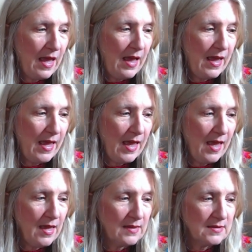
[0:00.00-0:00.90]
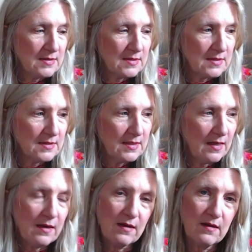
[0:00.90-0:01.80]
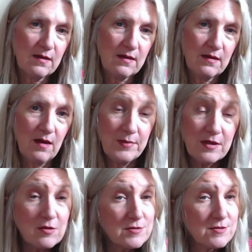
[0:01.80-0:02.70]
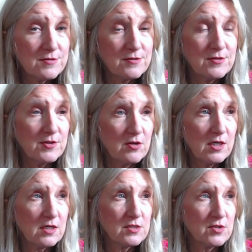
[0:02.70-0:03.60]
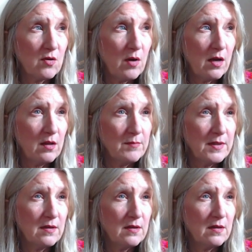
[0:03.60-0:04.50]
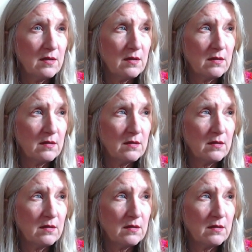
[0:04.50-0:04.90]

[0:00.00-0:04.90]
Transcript: And yeah, I'll be closer to New York, so I'll be,